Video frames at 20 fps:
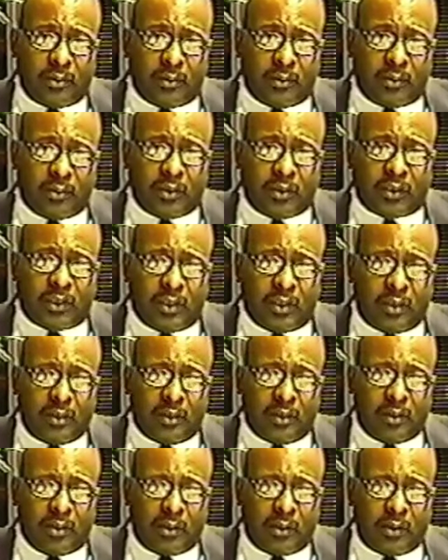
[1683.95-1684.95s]
You see.
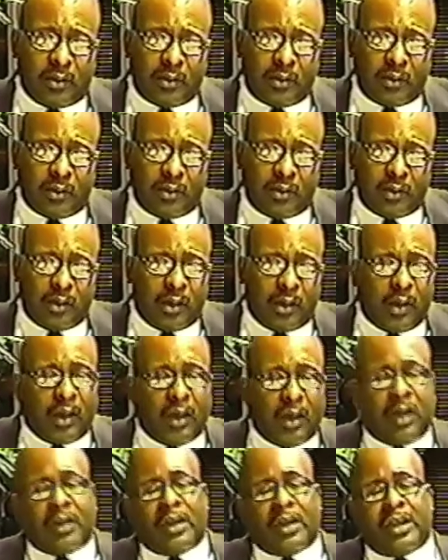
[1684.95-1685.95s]

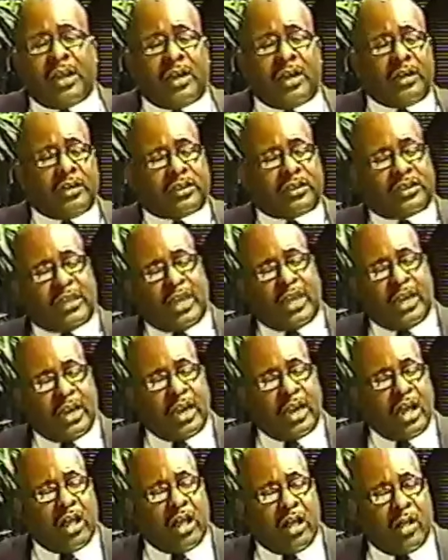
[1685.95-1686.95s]
Now you got to understand
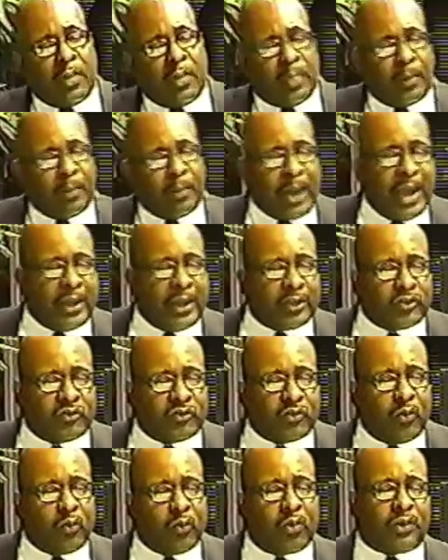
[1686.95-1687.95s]
how mind
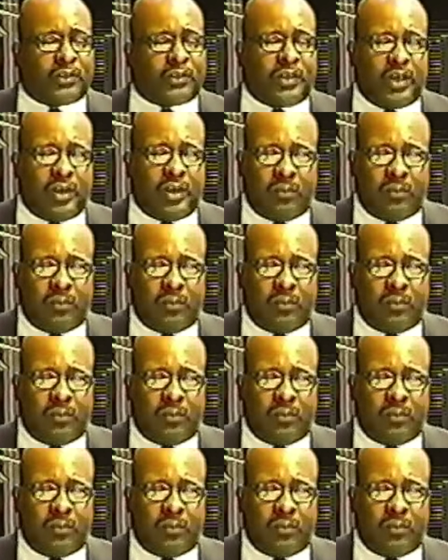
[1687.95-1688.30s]
control works here.